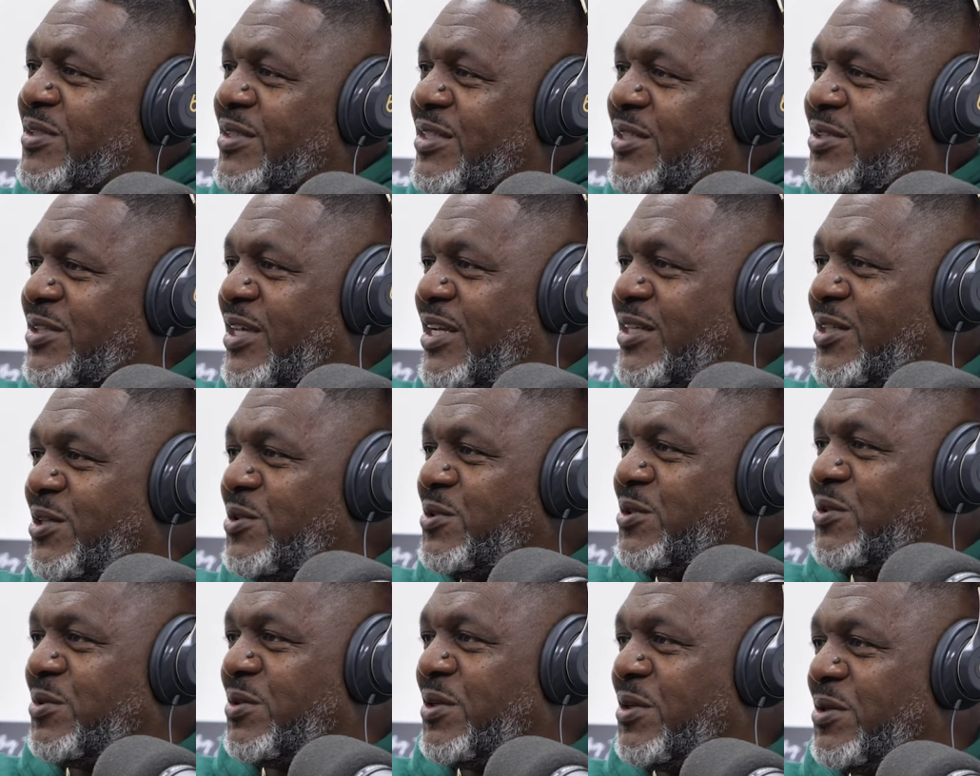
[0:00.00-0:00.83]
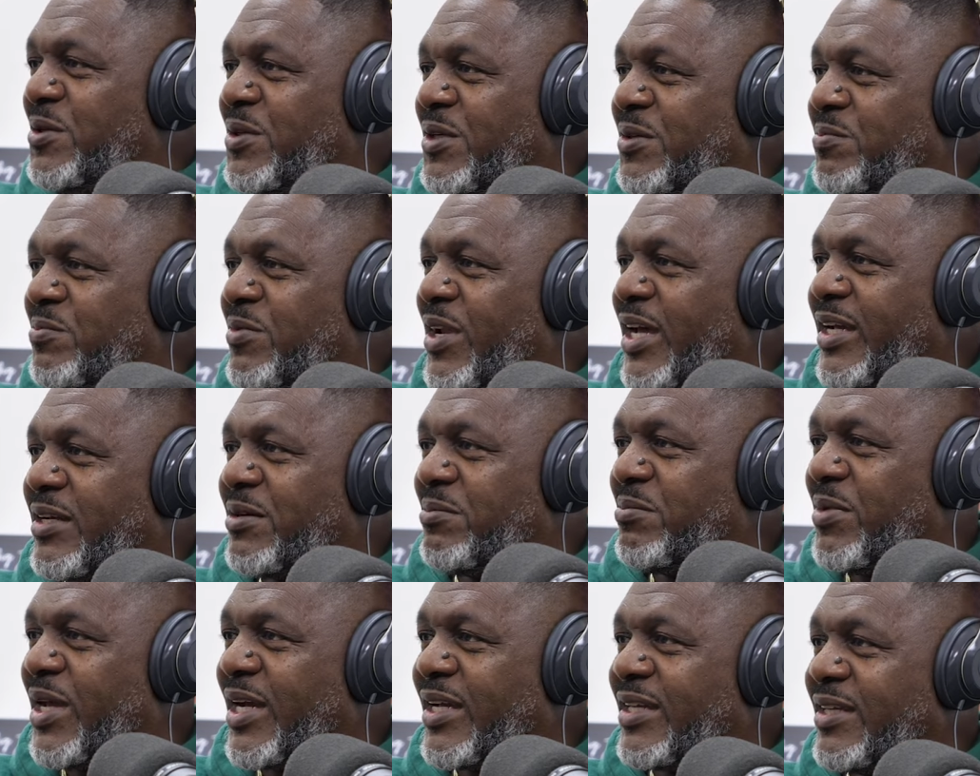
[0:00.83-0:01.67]
because I know you know it like
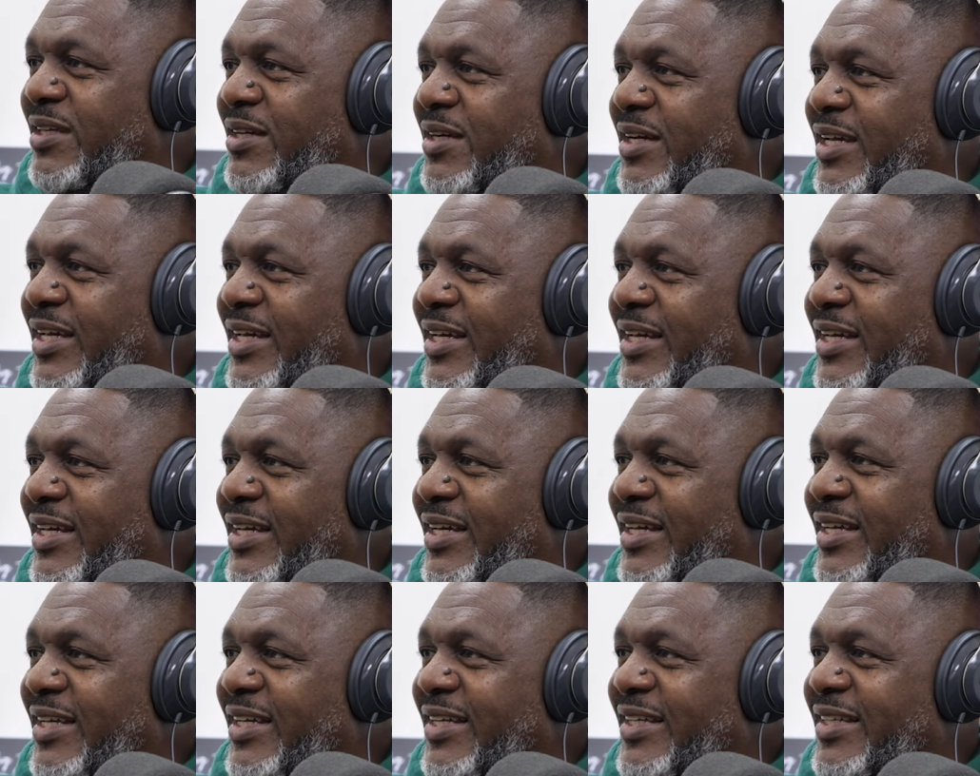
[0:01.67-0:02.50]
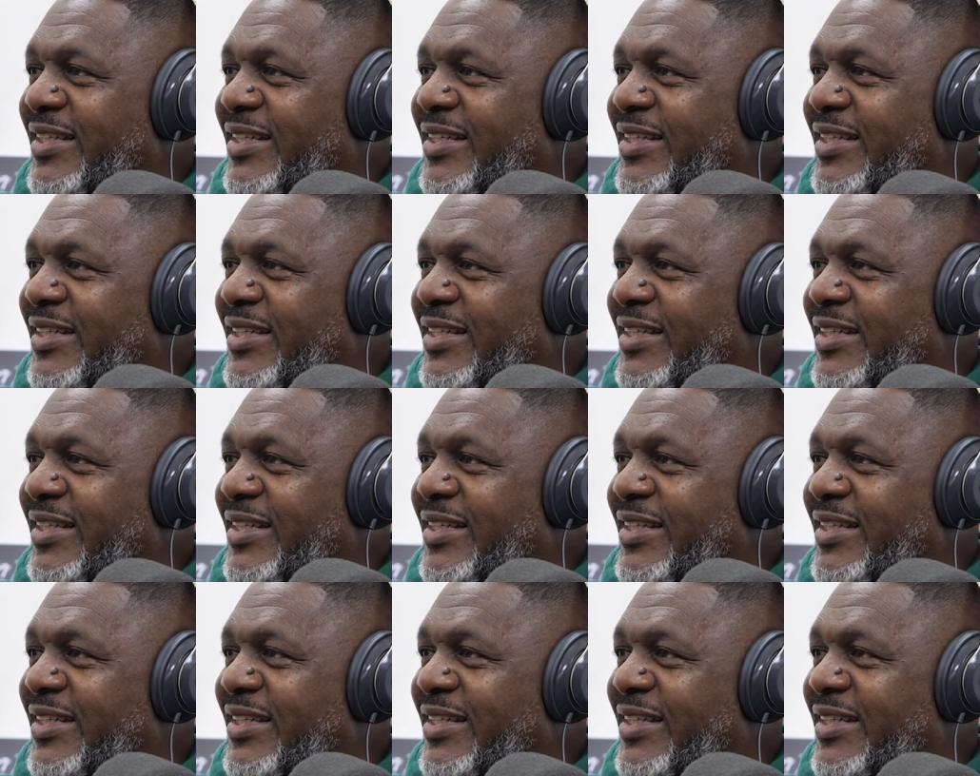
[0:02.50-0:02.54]
the back of your hand. For the